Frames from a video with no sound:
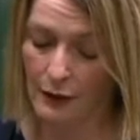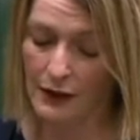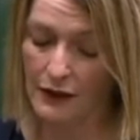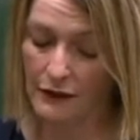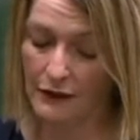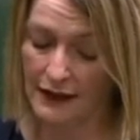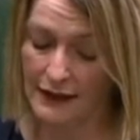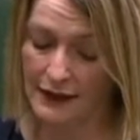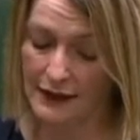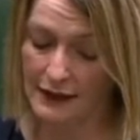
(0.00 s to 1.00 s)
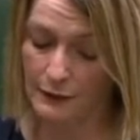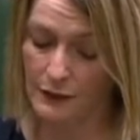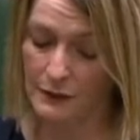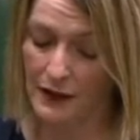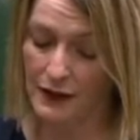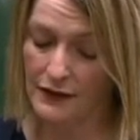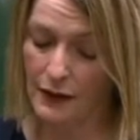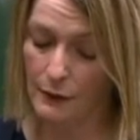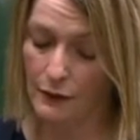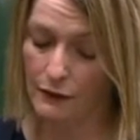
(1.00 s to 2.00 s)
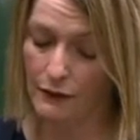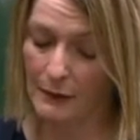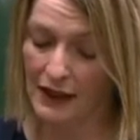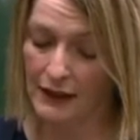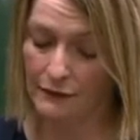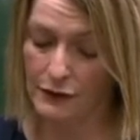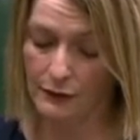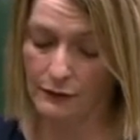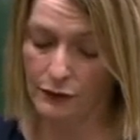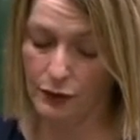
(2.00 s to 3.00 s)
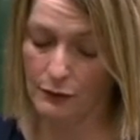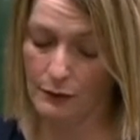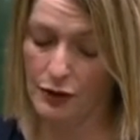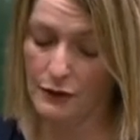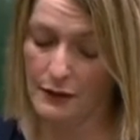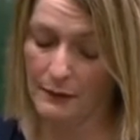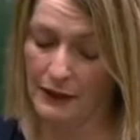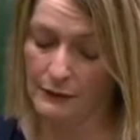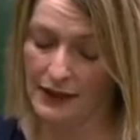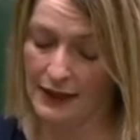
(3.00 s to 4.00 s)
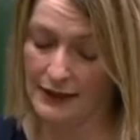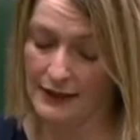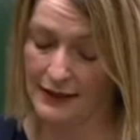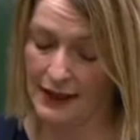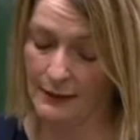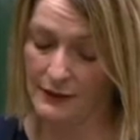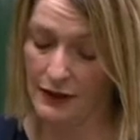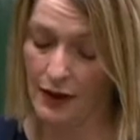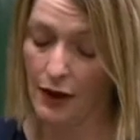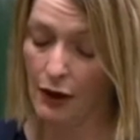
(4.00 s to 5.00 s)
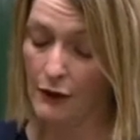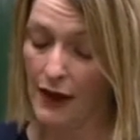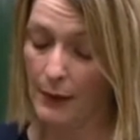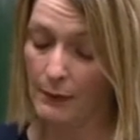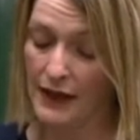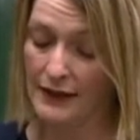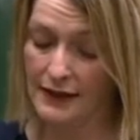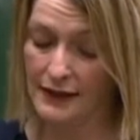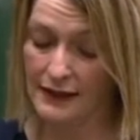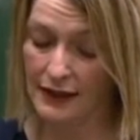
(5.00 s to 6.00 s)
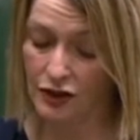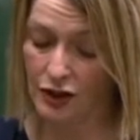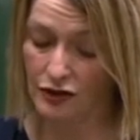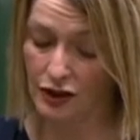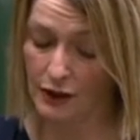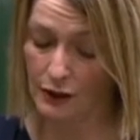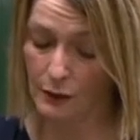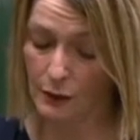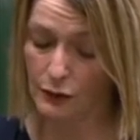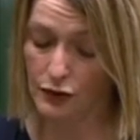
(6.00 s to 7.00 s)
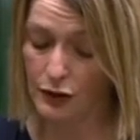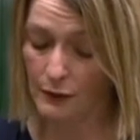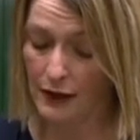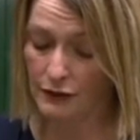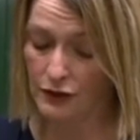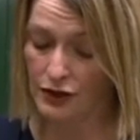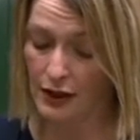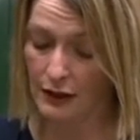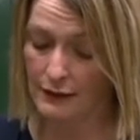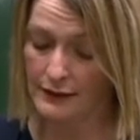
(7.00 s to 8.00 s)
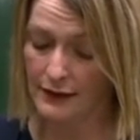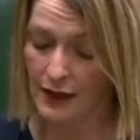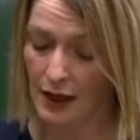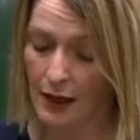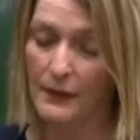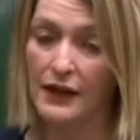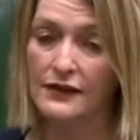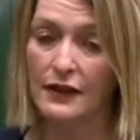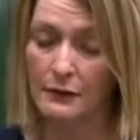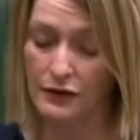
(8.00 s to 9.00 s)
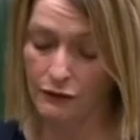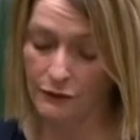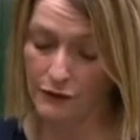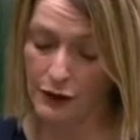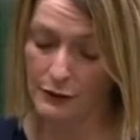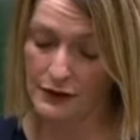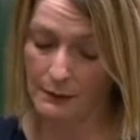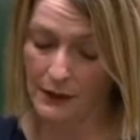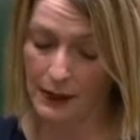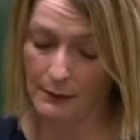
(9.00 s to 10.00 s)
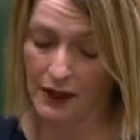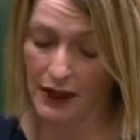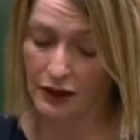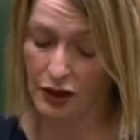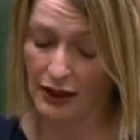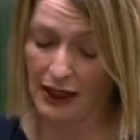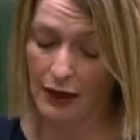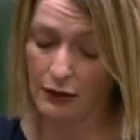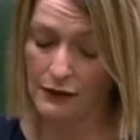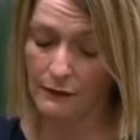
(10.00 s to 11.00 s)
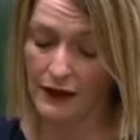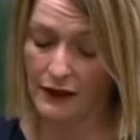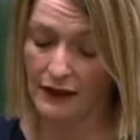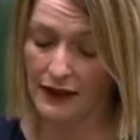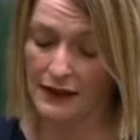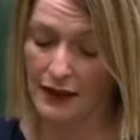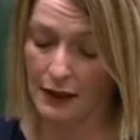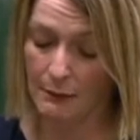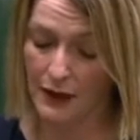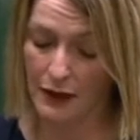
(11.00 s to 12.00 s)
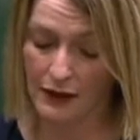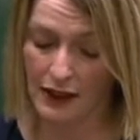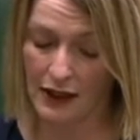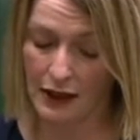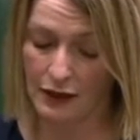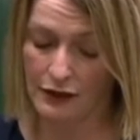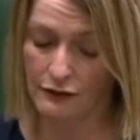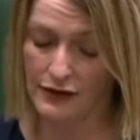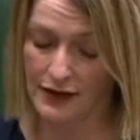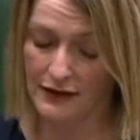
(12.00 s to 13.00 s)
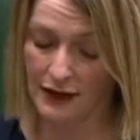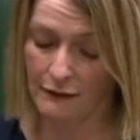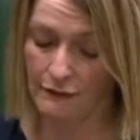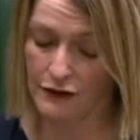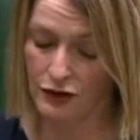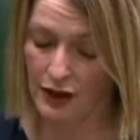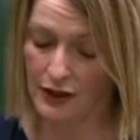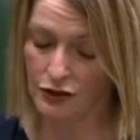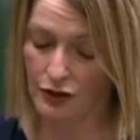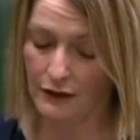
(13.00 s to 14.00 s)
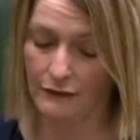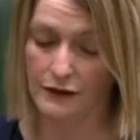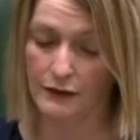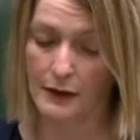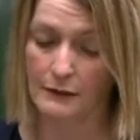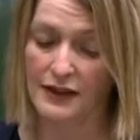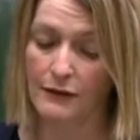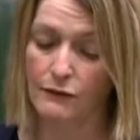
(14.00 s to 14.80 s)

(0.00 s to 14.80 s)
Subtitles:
One of the things they did was, because I walked from a lift to a room, which was about 10 steps, On that basis, they judged I could walk 200 yards. Because I was refused PIP, I couldn't get hold of other things like a parking card or a discount for train travel, so I was in